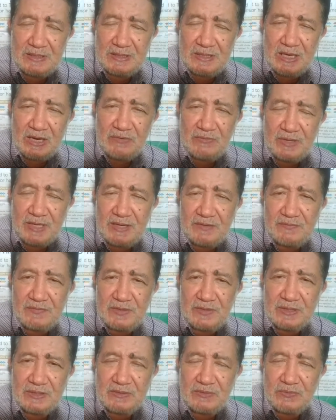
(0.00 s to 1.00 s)

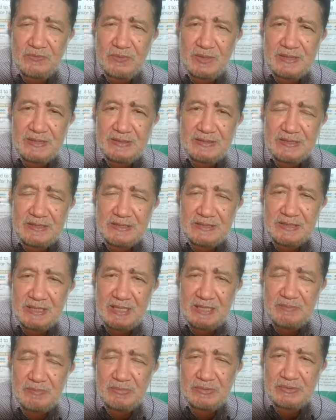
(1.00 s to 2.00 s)
However, when it is
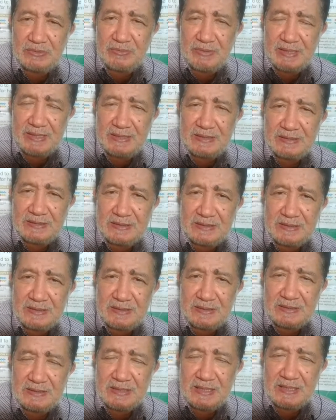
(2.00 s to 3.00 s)
able to
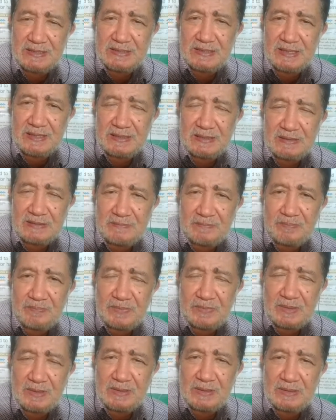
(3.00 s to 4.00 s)
enter a cell,
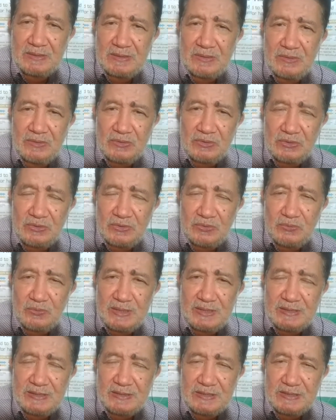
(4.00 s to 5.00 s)
or
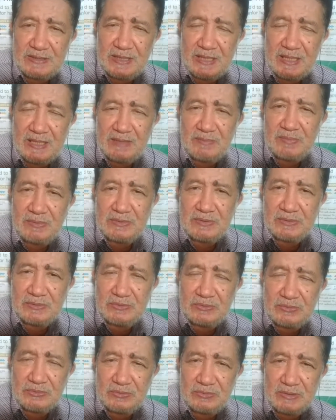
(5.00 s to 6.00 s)
when it is able
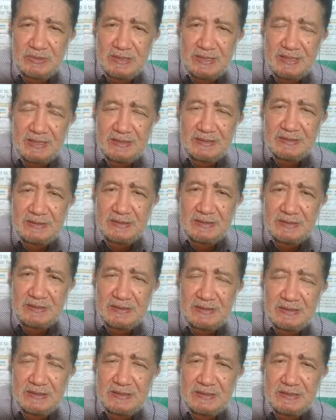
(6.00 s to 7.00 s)
to
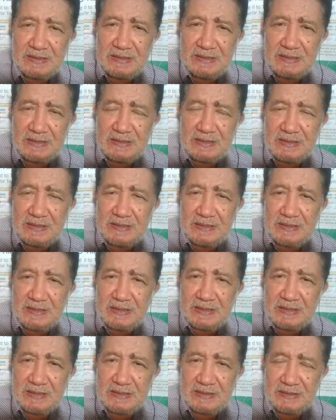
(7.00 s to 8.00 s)
enter
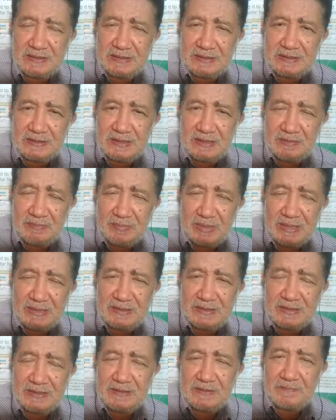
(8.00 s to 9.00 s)
the
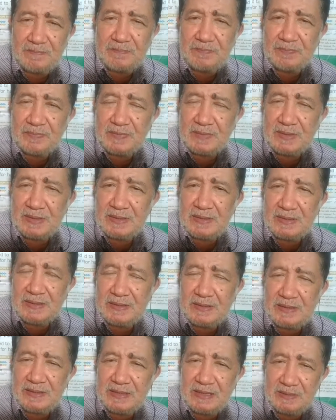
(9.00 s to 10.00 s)
body,
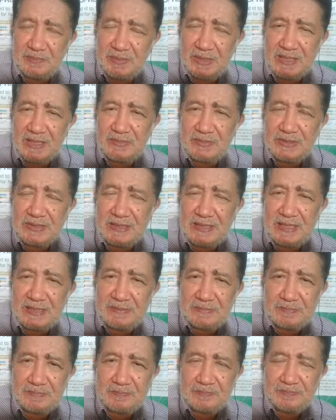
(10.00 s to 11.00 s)
it becomes
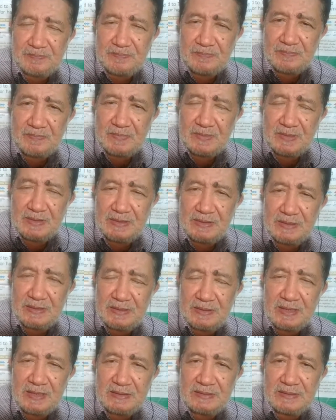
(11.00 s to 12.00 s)
alive.
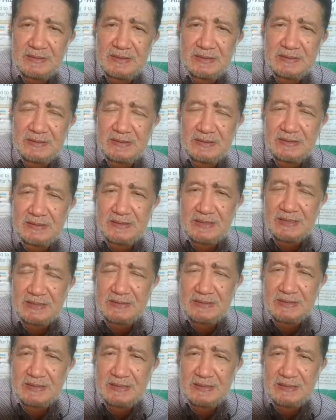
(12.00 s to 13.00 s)
Not that it has
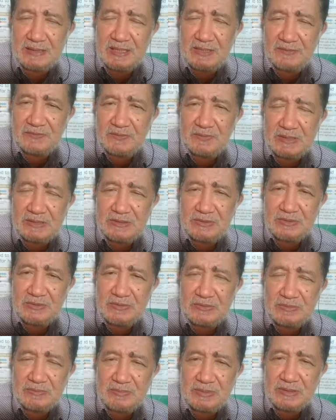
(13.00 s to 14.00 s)
a life on its
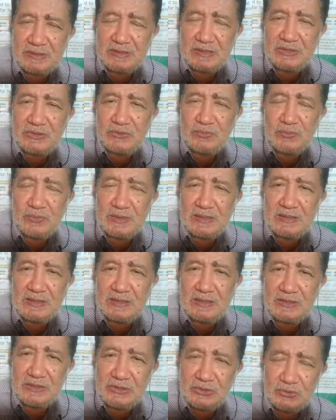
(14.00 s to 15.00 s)
own, but it will
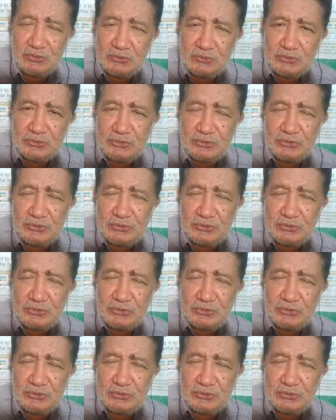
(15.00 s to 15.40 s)
use